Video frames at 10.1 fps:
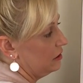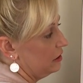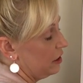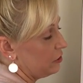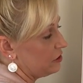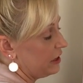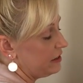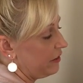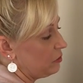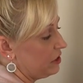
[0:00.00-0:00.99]
The other
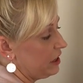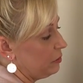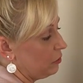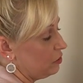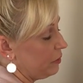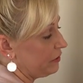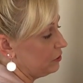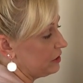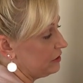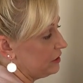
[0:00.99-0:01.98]
side's having me keep a
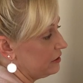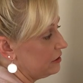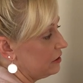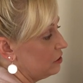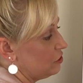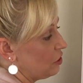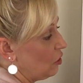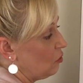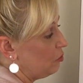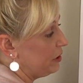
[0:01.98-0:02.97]
respectful distance.
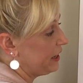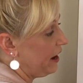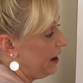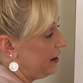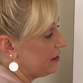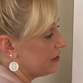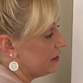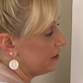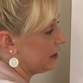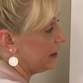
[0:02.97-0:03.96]
So because
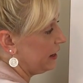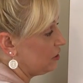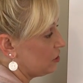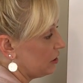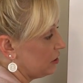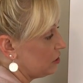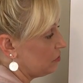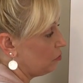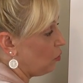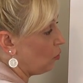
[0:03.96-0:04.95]
this connection
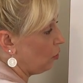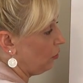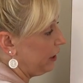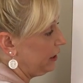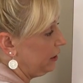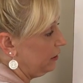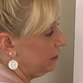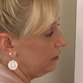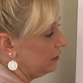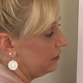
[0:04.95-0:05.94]
is poor right
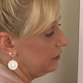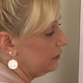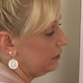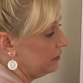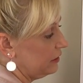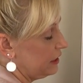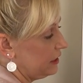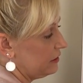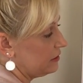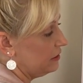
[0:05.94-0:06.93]
here,
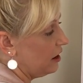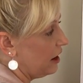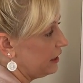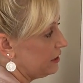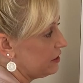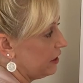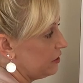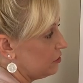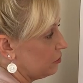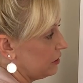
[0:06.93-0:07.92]
he is not in
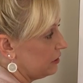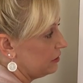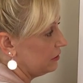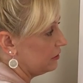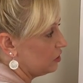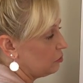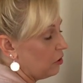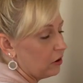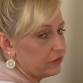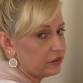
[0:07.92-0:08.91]
touch with this
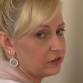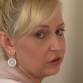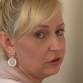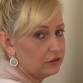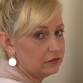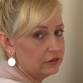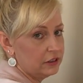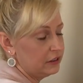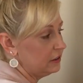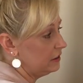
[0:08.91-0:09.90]
part of his soul.
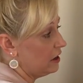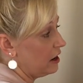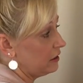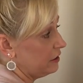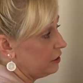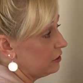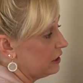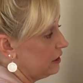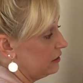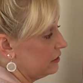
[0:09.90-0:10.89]
Not
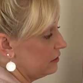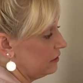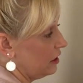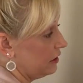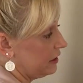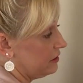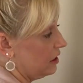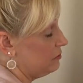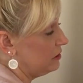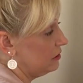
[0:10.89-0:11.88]
clearly, not like
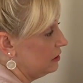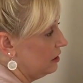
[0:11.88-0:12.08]
Simon.